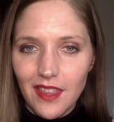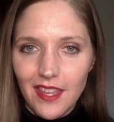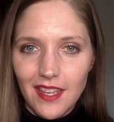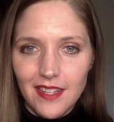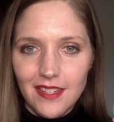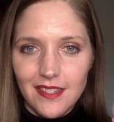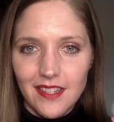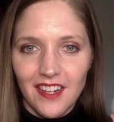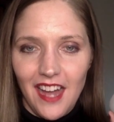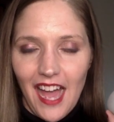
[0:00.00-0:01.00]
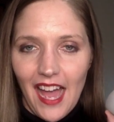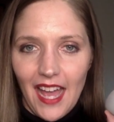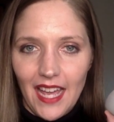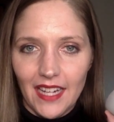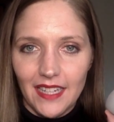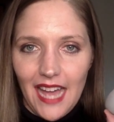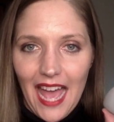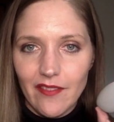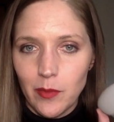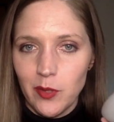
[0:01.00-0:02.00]
these. I
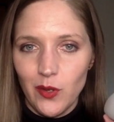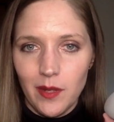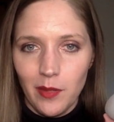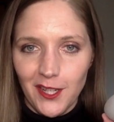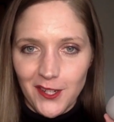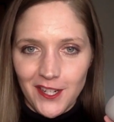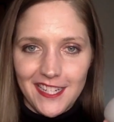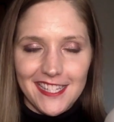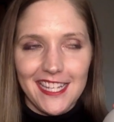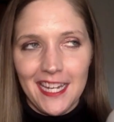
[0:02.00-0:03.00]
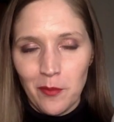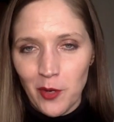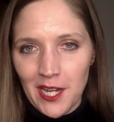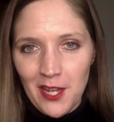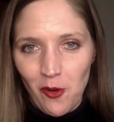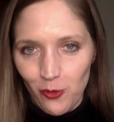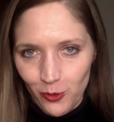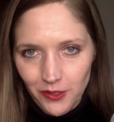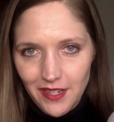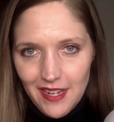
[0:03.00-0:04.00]
have a beauty blender. It's getting pretty
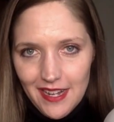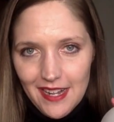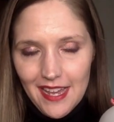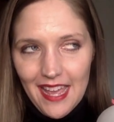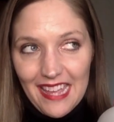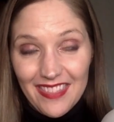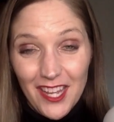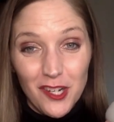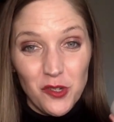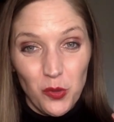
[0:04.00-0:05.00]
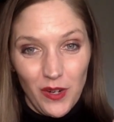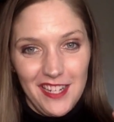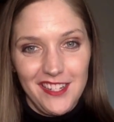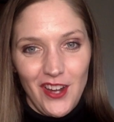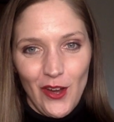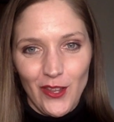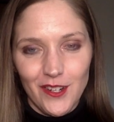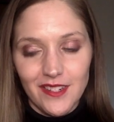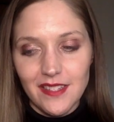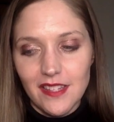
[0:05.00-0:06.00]
old, and they are
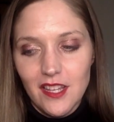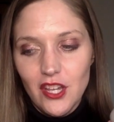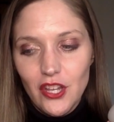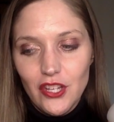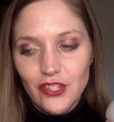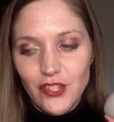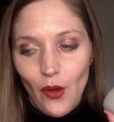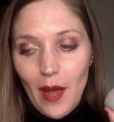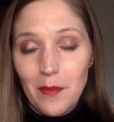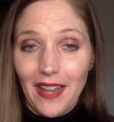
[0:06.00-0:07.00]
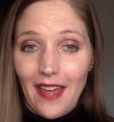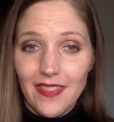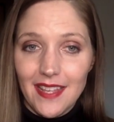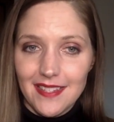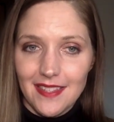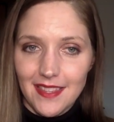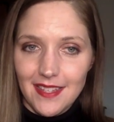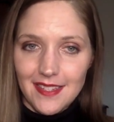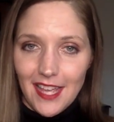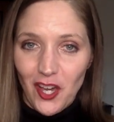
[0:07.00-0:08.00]
$20. So I'm glad they sent
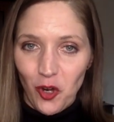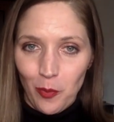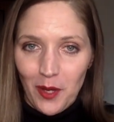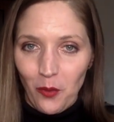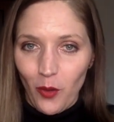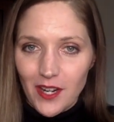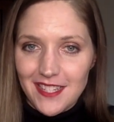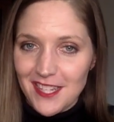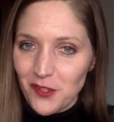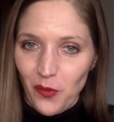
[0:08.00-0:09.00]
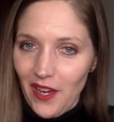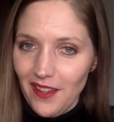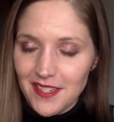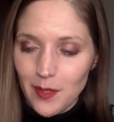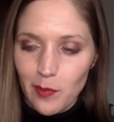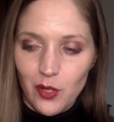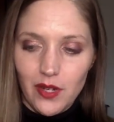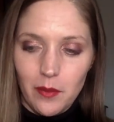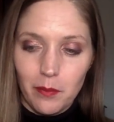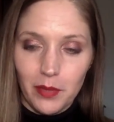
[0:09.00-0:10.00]
this. I hope it works as well as a
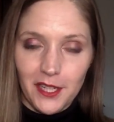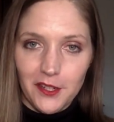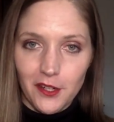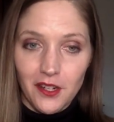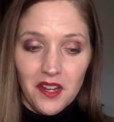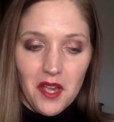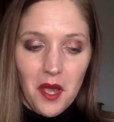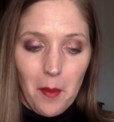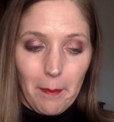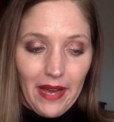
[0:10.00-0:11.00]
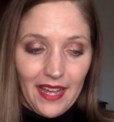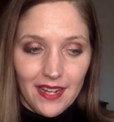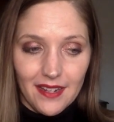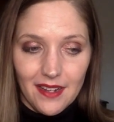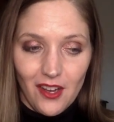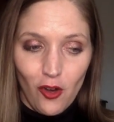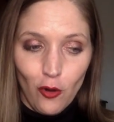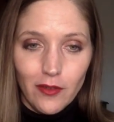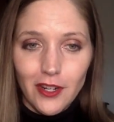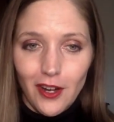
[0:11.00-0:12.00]
beauty blender. But
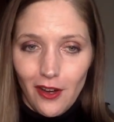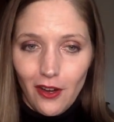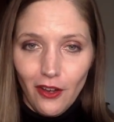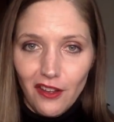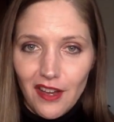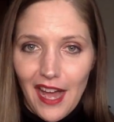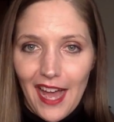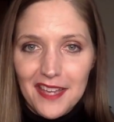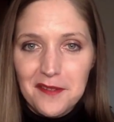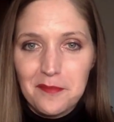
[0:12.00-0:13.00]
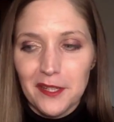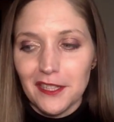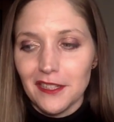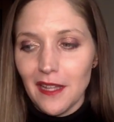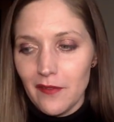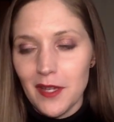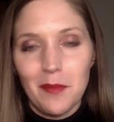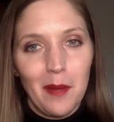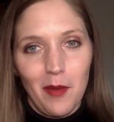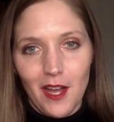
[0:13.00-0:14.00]
overall, I am loving
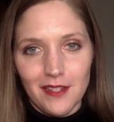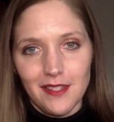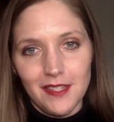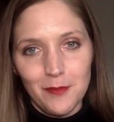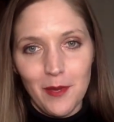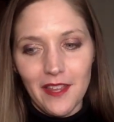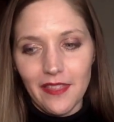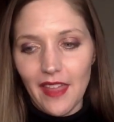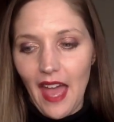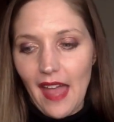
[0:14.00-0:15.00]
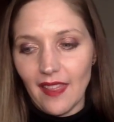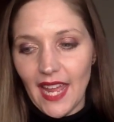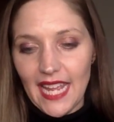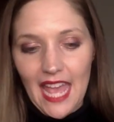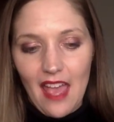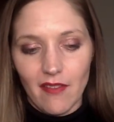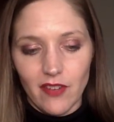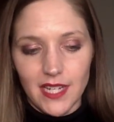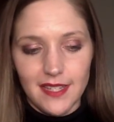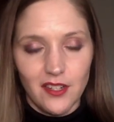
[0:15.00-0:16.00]
my box this month. I like
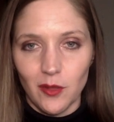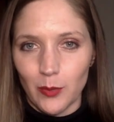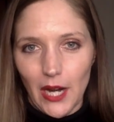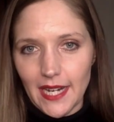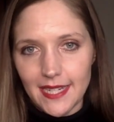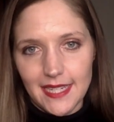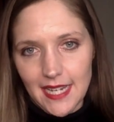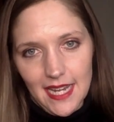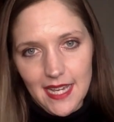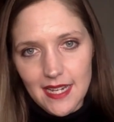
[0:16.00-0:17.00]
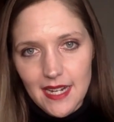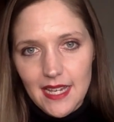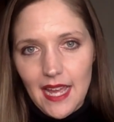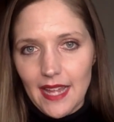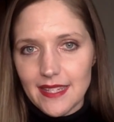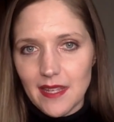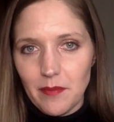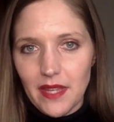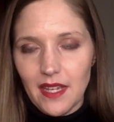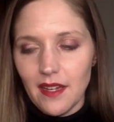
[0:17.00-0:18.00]
every single product in it. It's
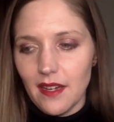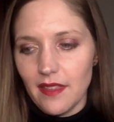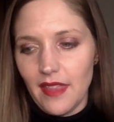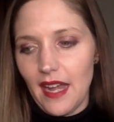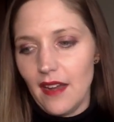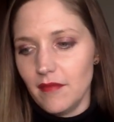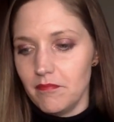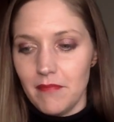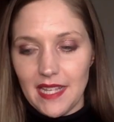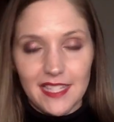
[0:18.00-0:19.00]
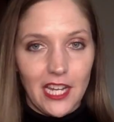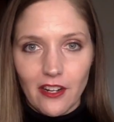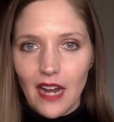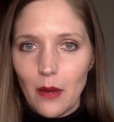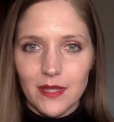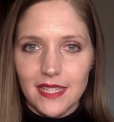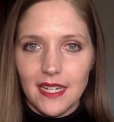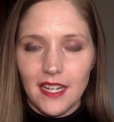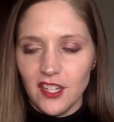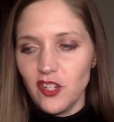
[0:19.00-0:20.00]
something that mascara, I was
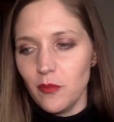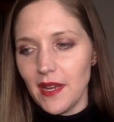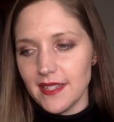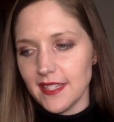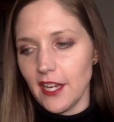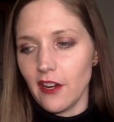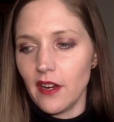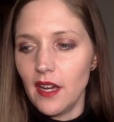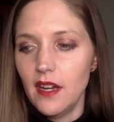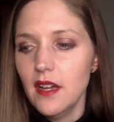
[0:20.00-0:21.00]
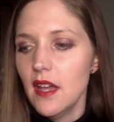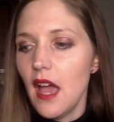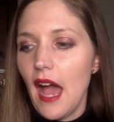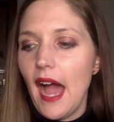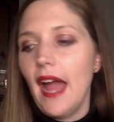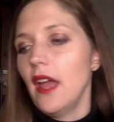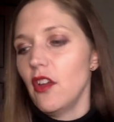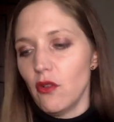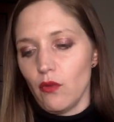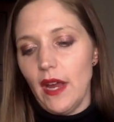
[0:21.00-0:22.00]
needing new mascara. I
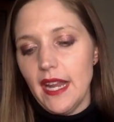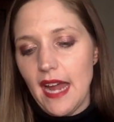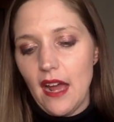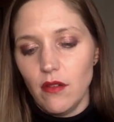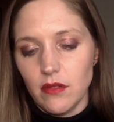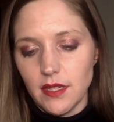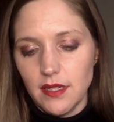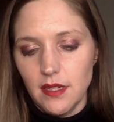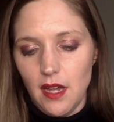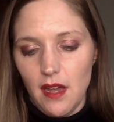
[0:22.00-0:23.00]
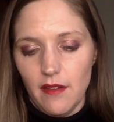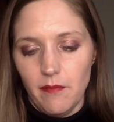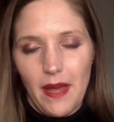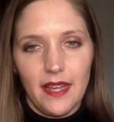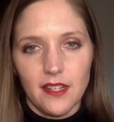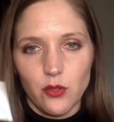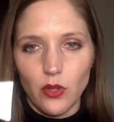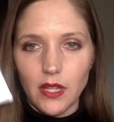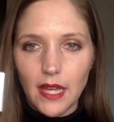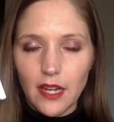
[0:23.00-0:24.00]
ran out of my
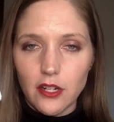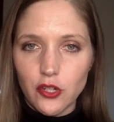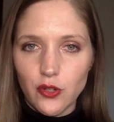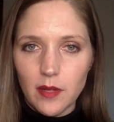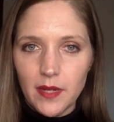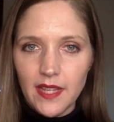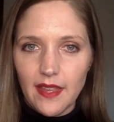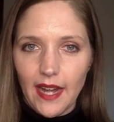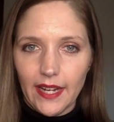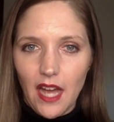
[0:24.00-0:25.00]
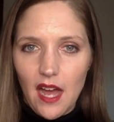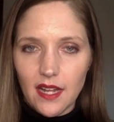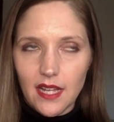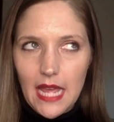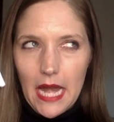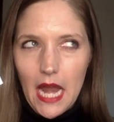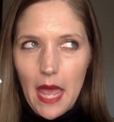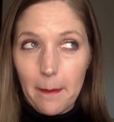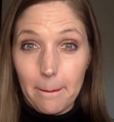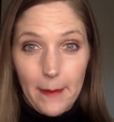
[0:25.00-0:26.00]
exfoliator treatment that I got in
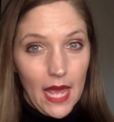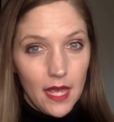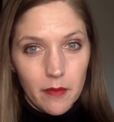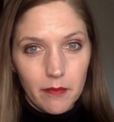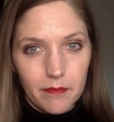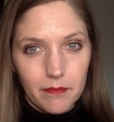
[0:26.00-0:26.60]
a May